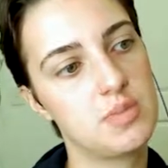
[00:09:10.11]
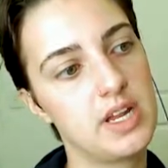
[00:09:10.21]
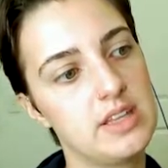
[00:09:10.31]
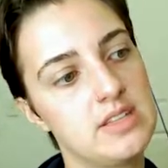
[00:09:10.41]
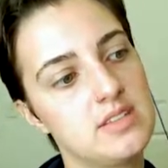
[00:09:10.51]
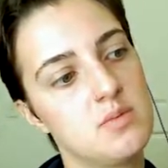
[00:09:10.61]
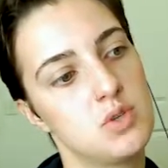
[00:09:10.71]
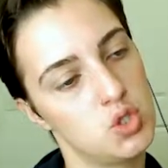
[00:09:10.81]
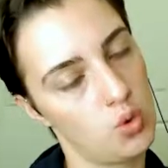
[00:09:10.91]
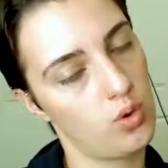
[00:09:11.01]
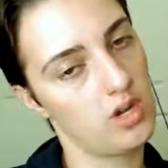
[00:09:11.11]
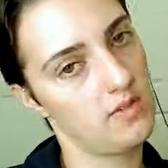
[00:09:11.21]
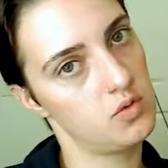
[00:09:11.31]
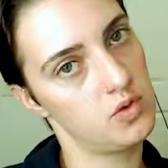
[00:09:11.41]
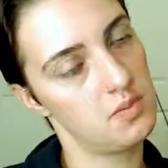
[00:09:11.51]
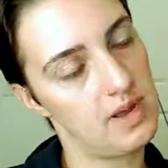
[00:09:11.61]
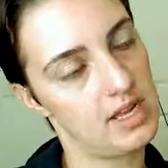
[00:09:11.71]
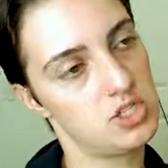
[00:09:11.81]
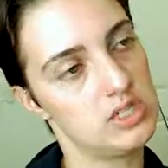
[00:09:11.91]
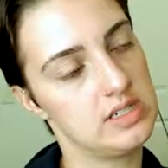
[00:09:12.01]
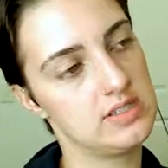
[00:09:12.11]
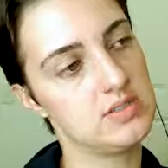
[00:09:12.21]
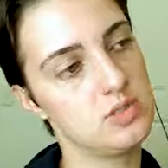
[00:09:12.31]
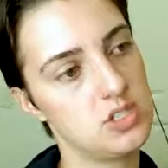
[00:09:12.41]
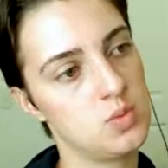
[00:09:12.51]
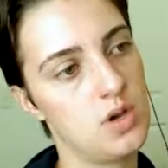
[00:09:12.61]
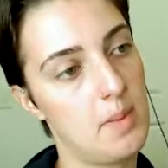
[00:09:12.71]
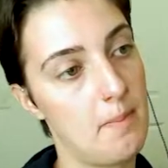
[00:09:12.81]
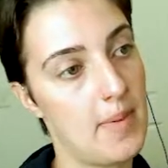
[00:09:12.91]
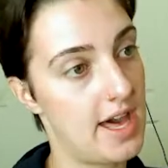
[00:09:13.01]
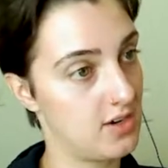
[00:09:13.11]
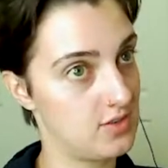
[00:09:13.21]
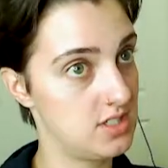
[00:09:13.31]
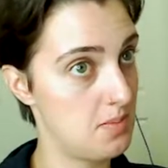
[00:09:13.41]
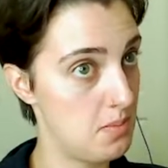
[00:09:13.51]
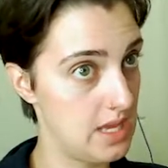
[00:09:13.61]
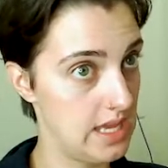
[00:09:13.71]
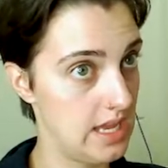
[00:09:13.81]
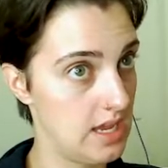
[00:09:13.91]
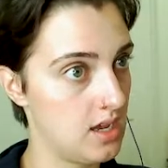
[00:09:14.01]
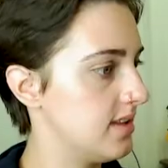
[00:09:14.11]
but at least the majority of the wood matches, which is what matters to me.